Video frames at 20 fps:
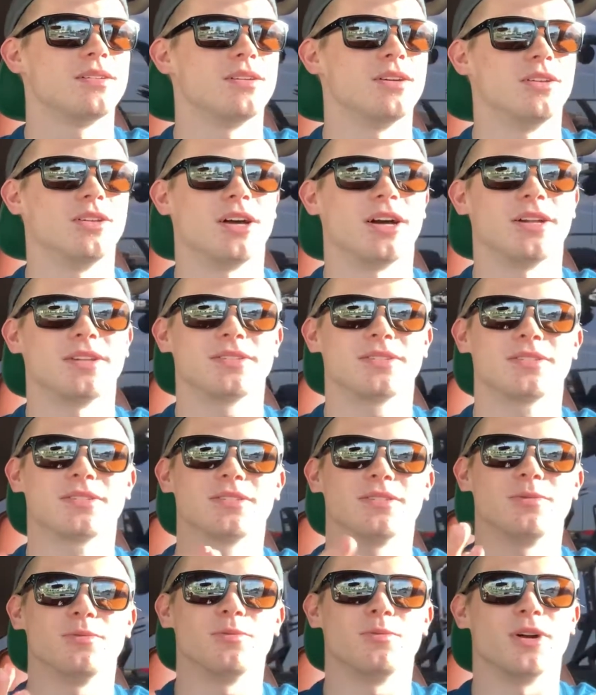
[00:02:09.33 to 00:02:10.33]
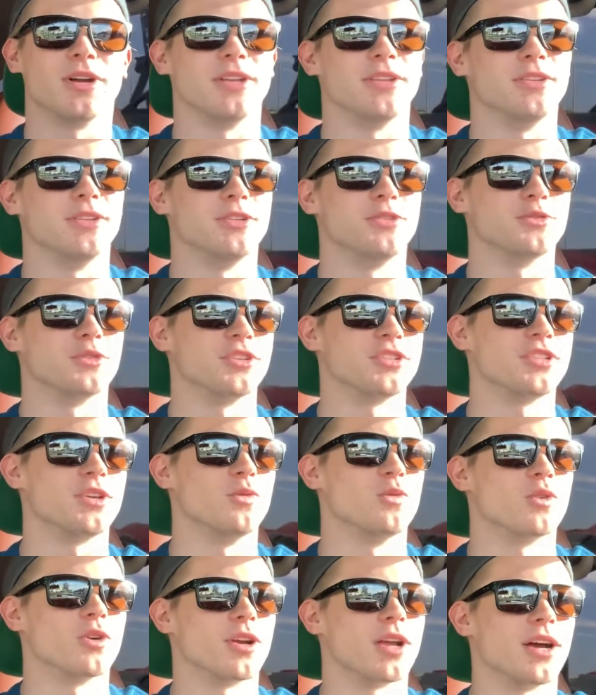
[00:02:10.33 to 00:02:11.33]
A lot, when the joints
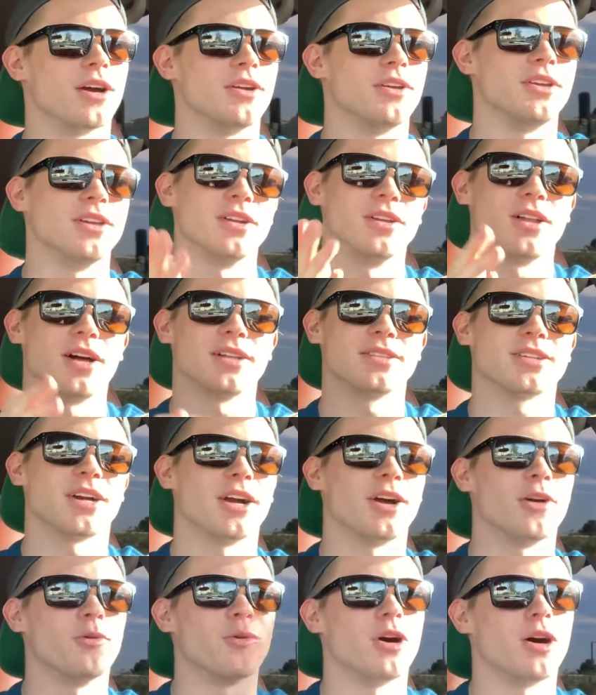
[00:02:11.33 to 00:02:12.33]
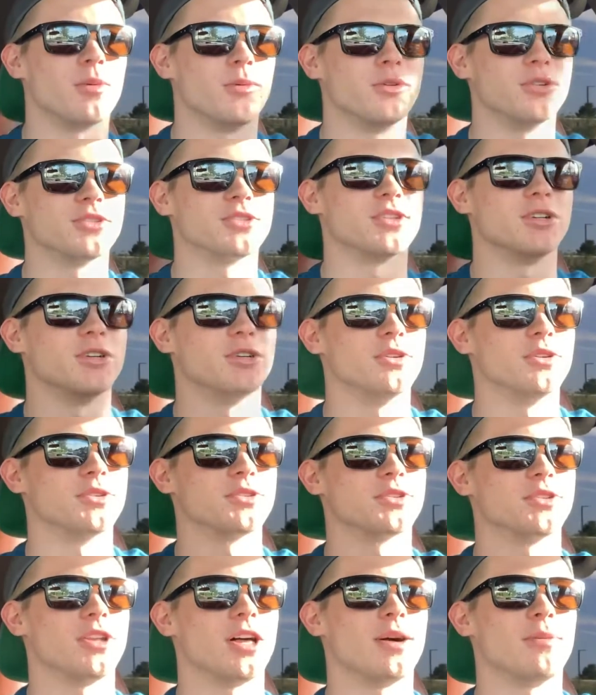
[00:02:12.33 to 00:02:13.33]
get worn out, you get a lot of tire wobble. So
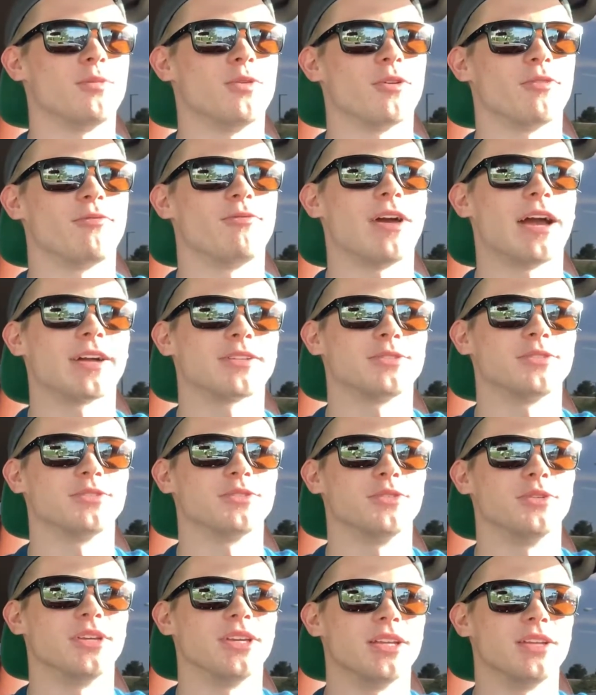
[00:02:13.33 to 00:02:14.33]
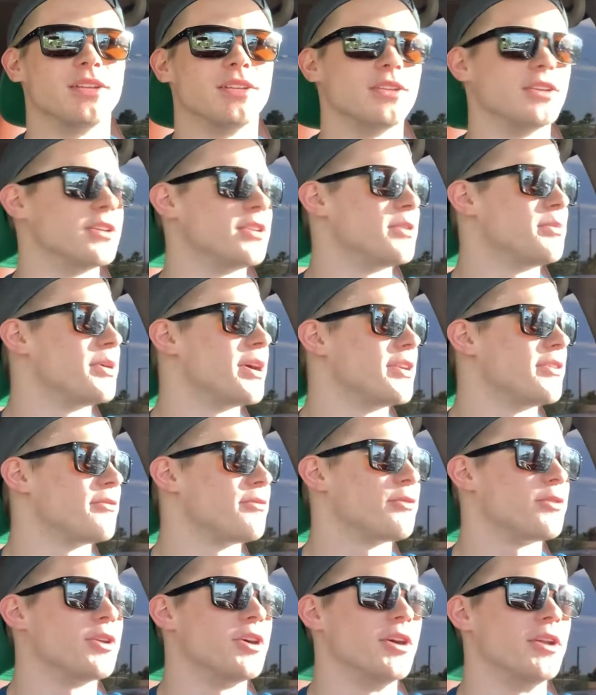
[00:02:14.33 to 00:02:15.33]
there's a lot more factors going into the
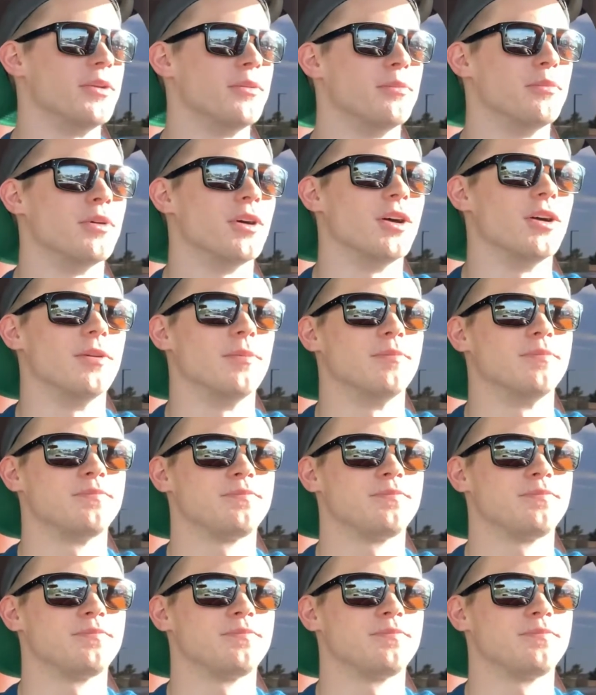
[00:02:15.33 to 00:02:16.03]
independent front, but